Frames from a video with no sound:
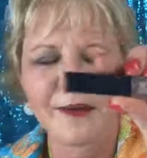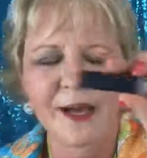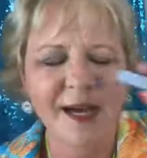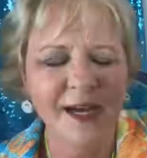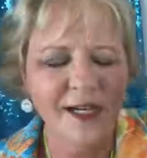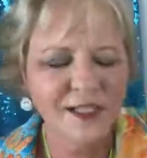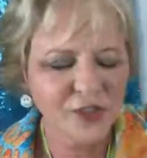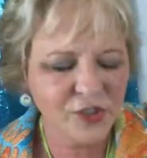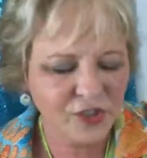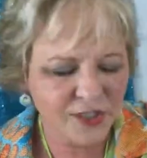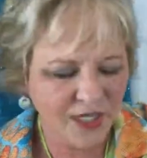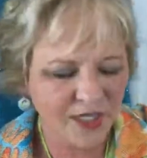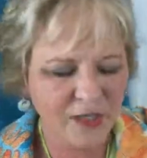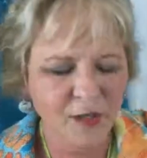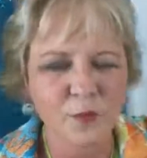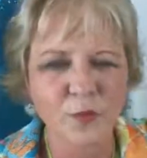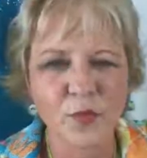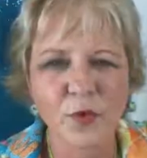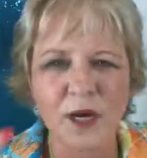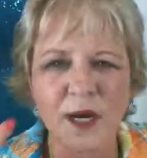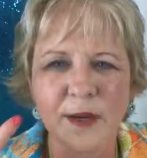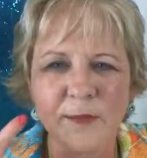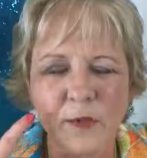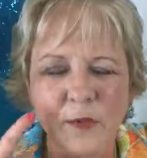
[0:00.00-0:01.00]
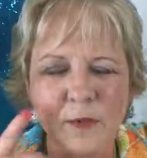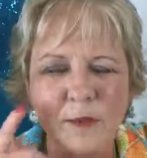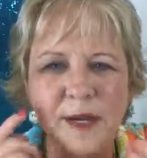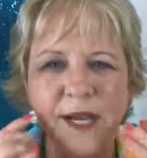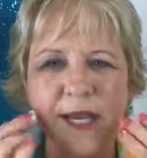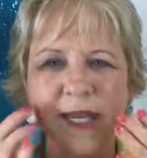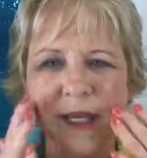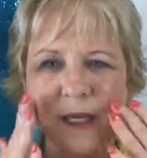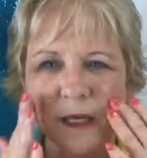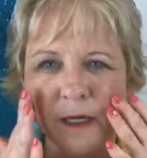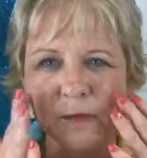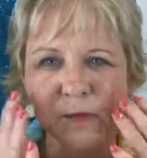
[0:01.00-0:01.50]
eyeshadow primer
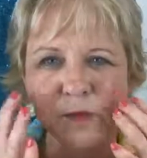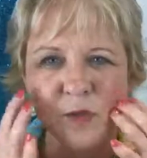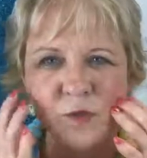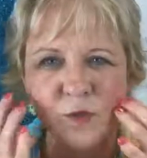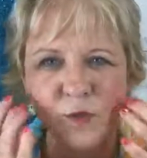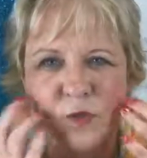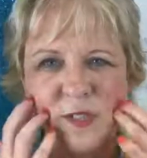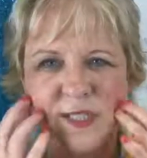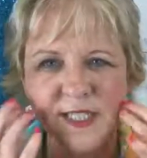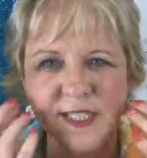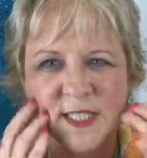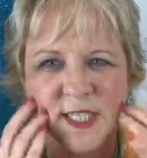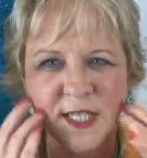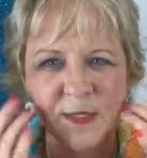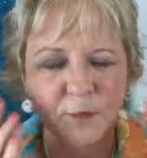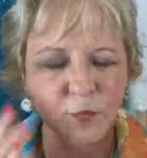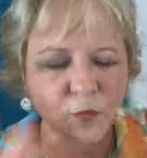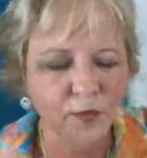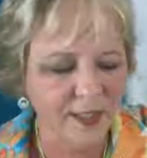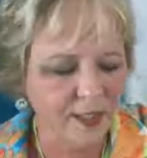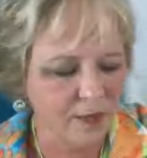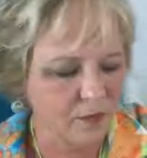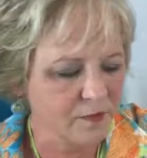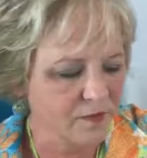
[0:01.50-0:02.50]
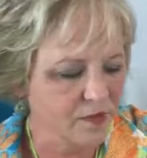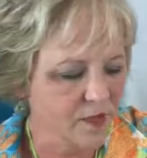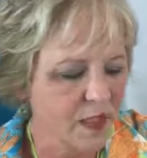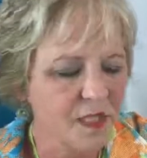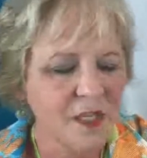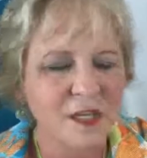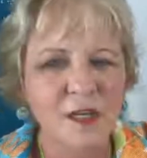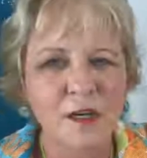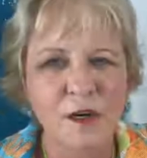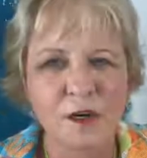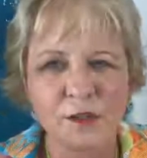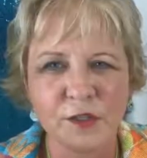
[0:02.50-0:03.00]
might help with really deep wrinkles
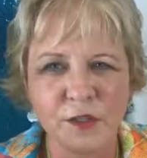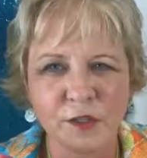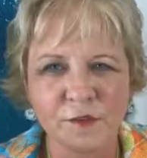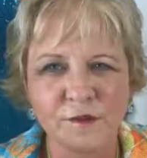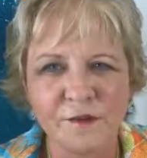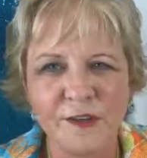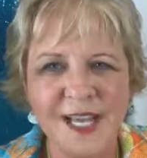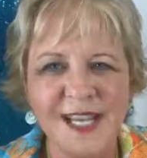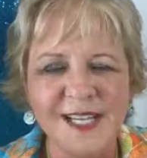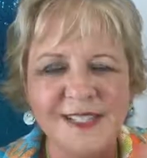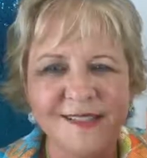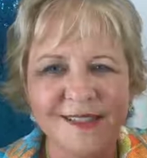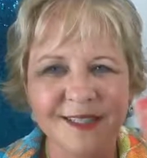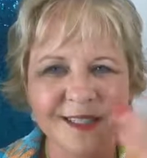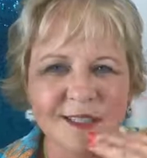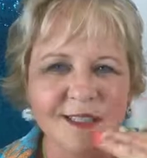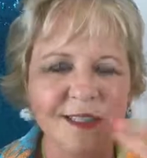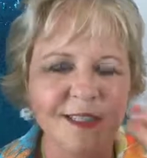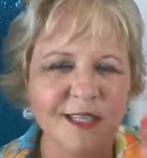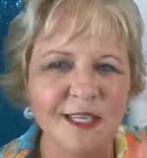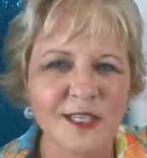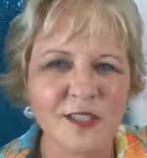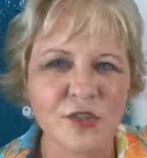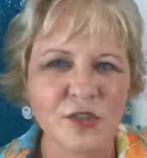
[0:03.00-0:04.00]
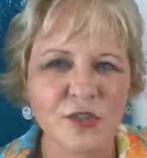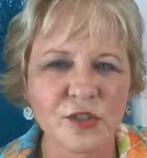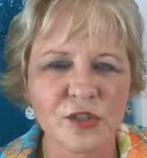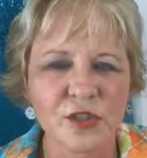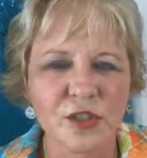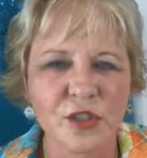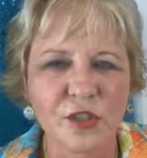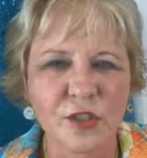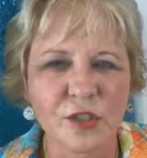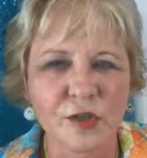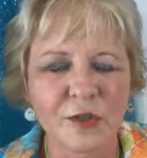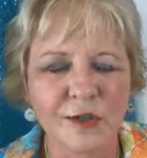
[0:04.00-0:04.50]
on your face in addition
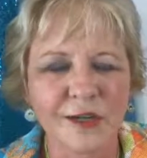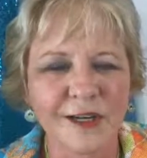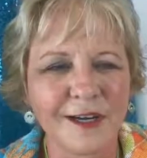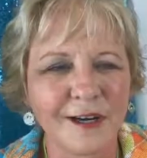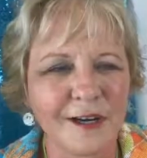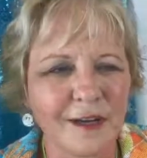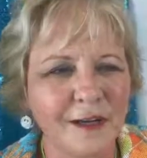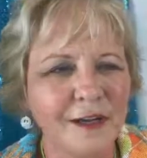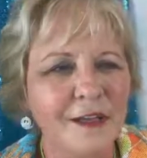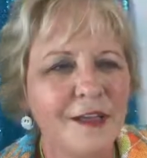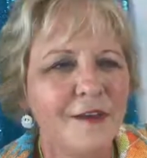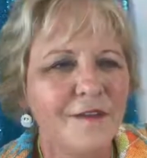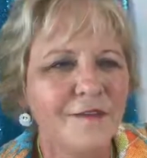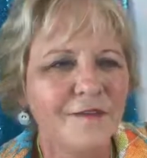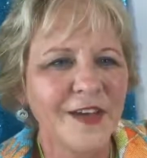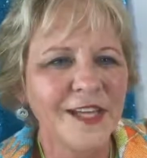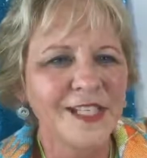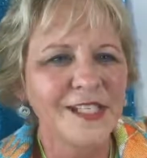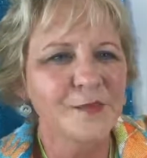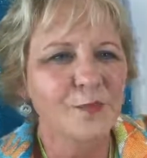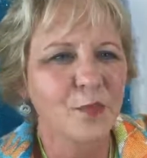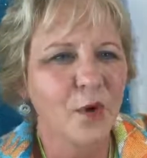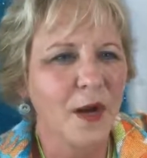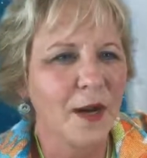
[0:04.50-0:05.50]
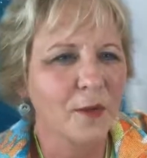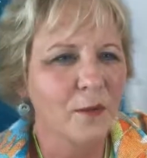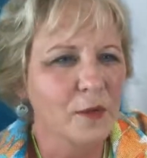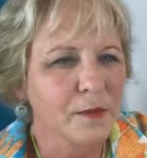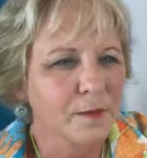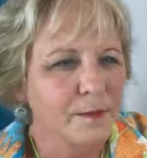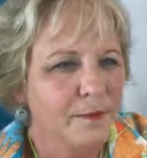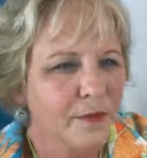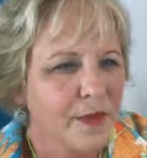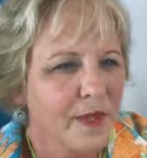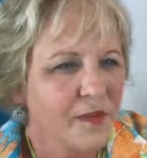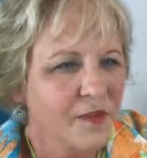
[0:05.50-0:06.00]
to your face
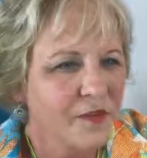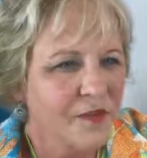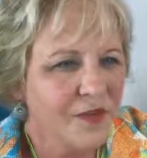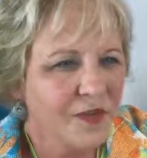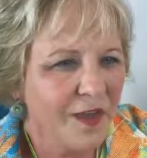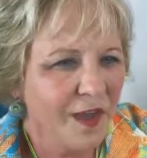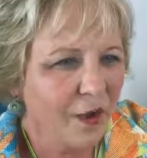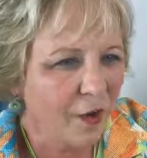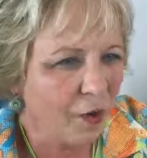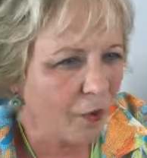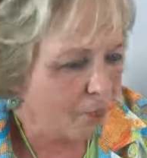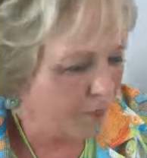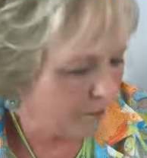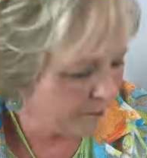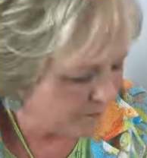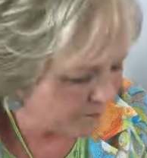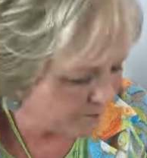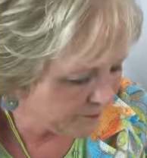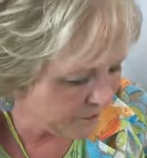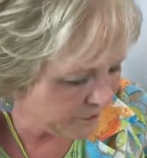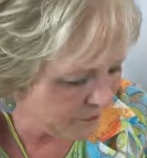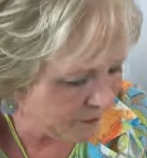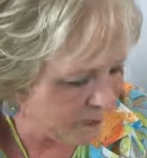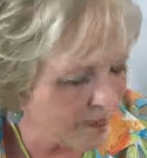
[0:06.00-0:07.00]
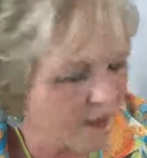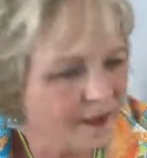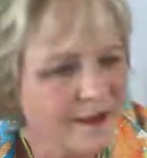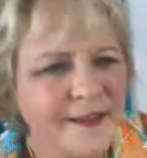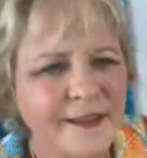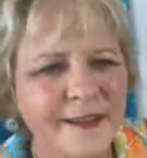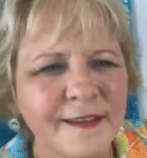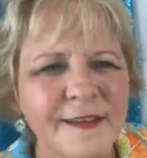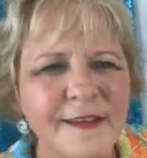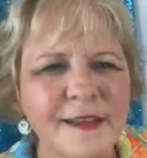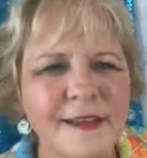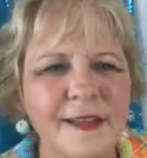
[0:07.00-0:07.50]
primer. So
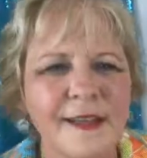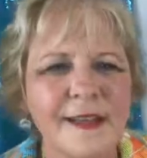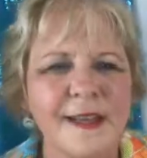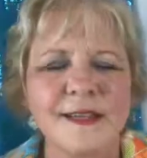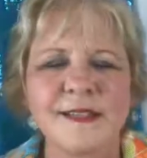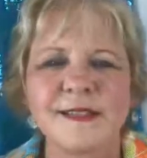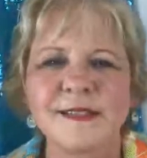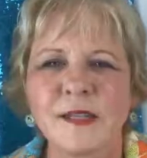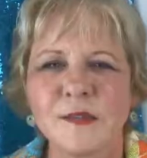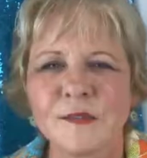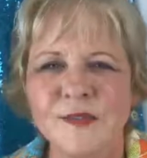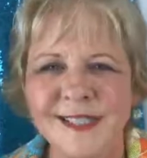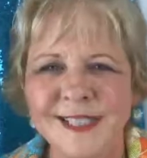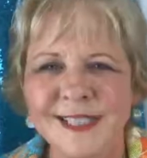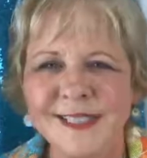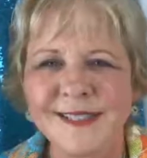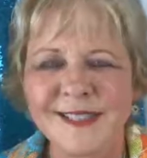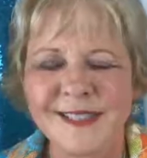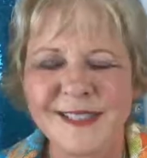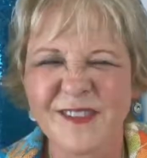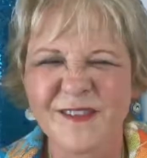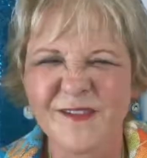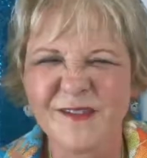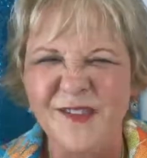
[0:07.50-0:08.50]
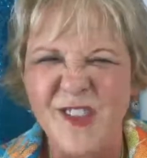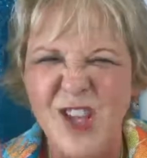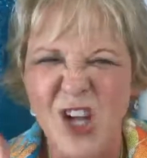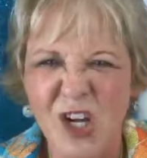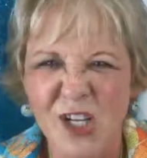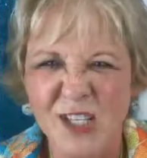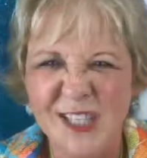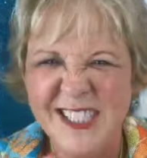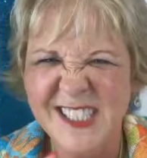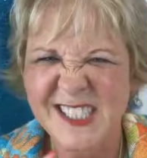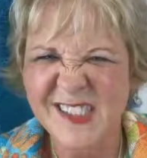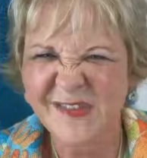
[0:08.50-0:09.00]
since the
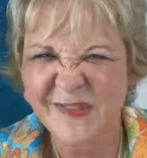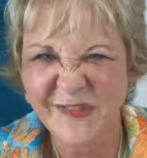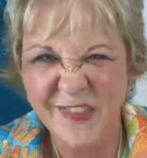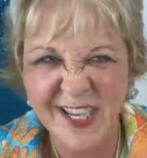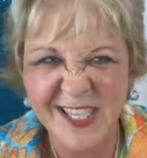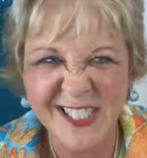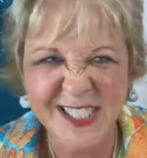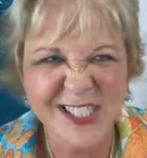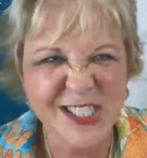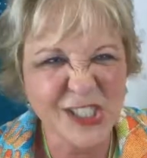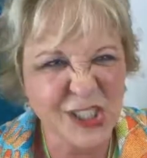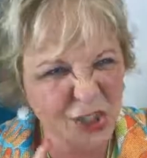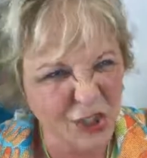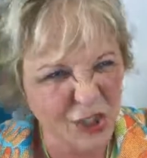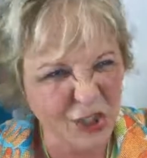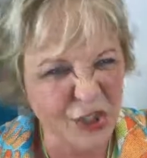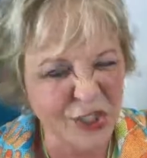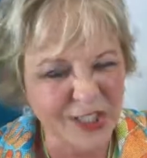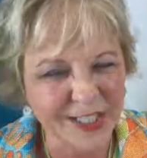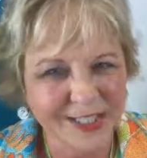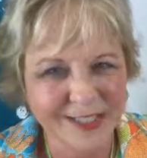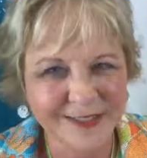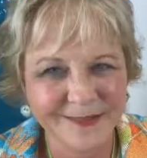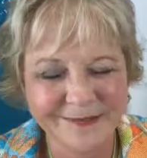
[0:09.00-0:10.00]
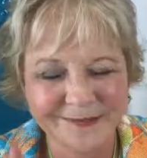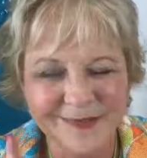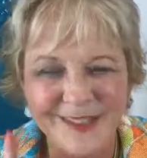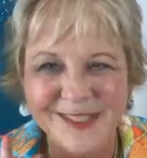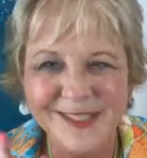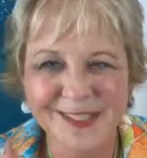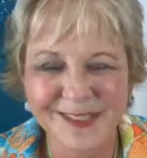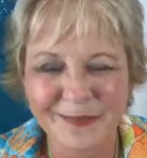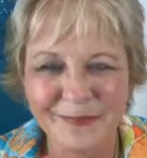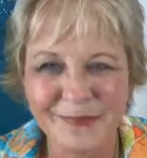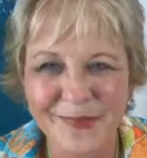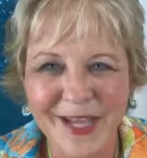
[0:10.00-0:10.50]
Flawless Face look
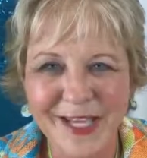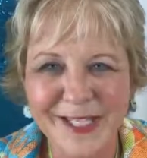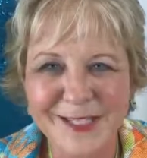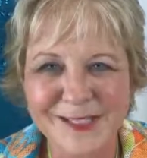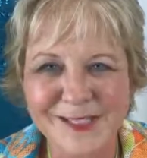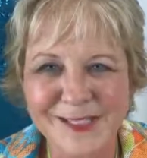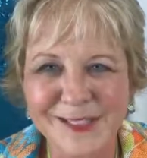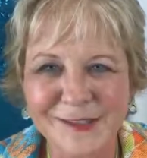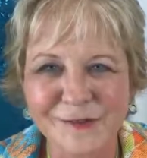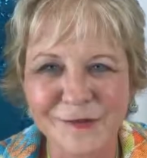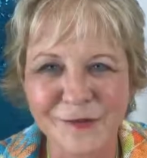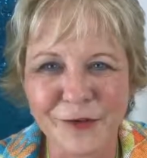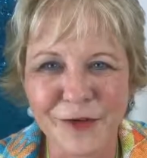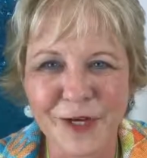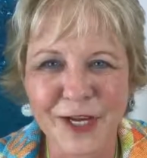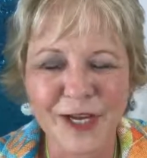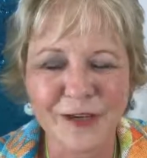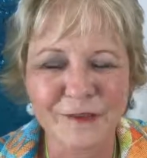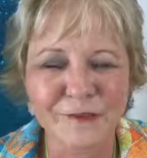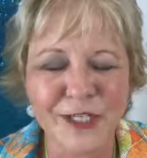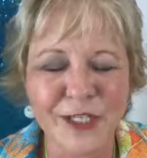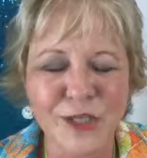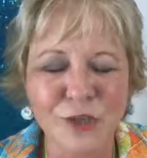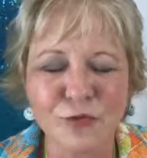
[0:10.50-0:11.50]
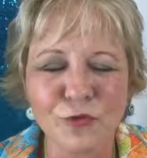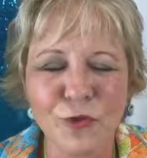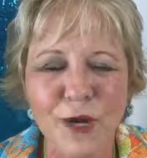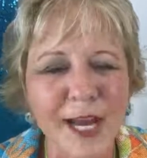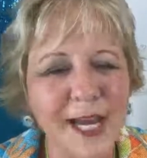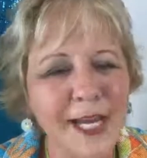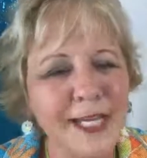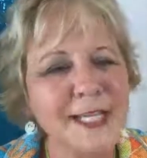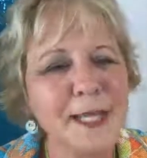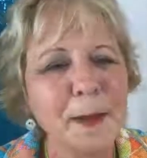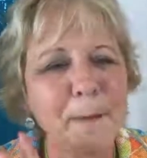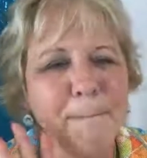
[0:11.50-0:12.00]
is the basis for every
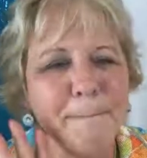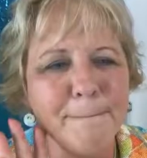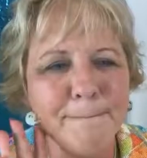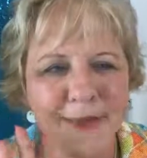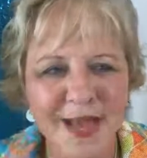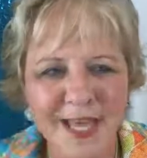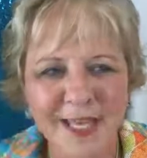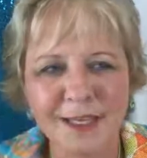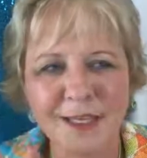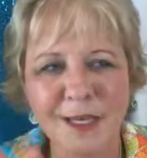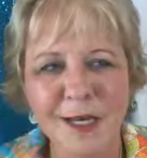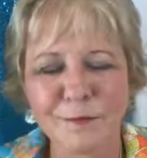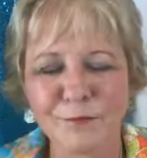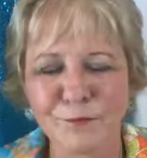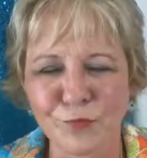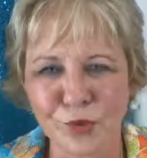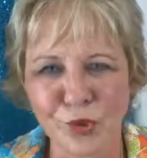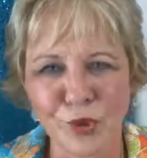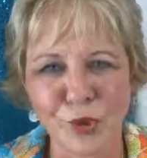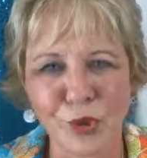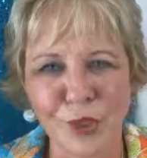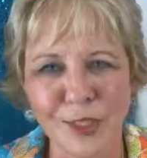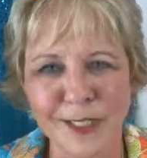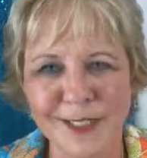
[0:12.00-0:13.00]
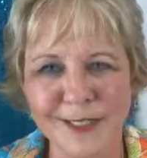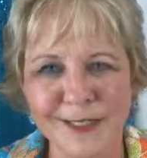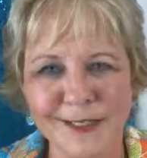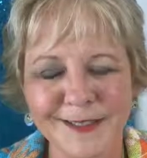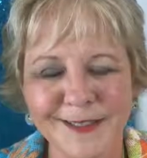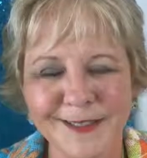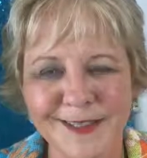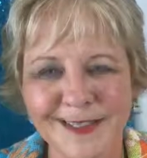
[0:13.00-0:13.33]
great makeup look,